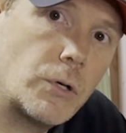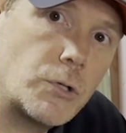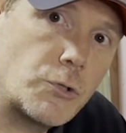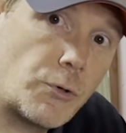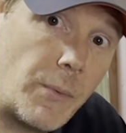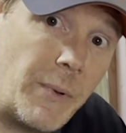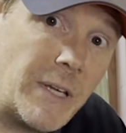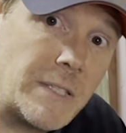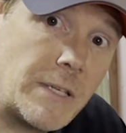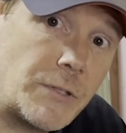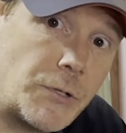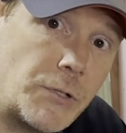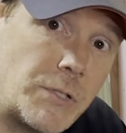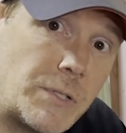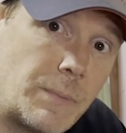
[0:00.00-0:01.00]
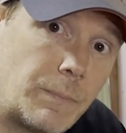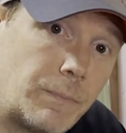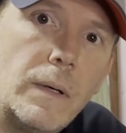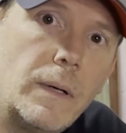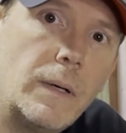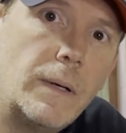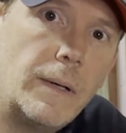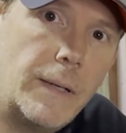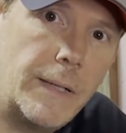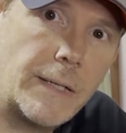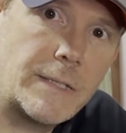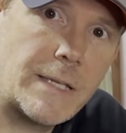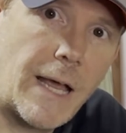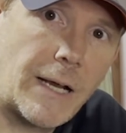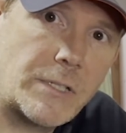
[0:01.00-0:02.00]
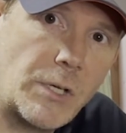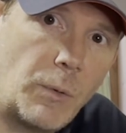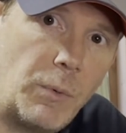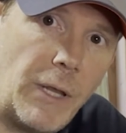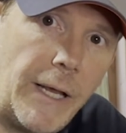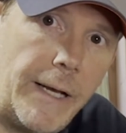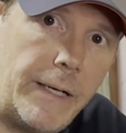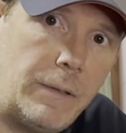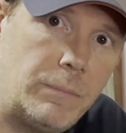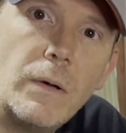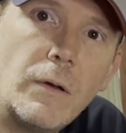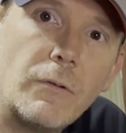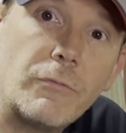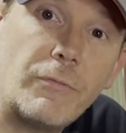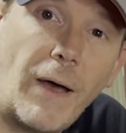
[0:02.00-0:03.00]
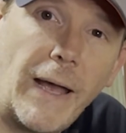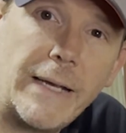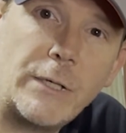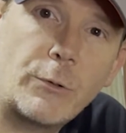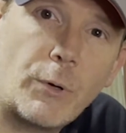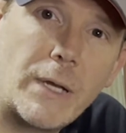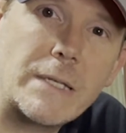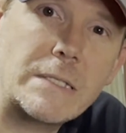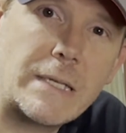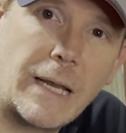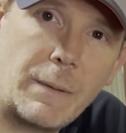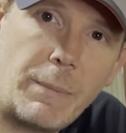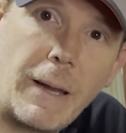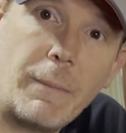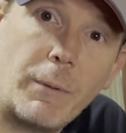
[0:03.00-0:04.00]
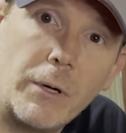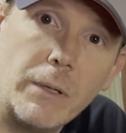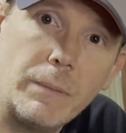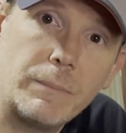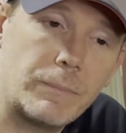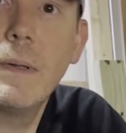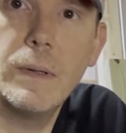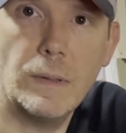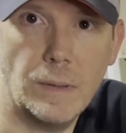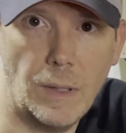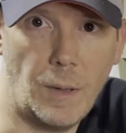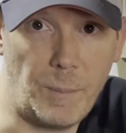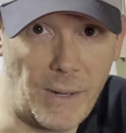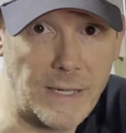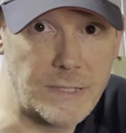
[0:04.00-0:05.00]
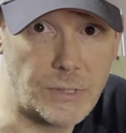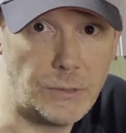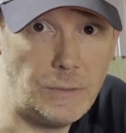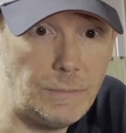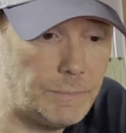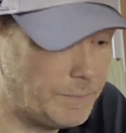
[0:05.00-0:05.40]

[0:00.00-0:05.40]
trimming scissors, an X-Acto blade, fine grit sandpaper, a pencil,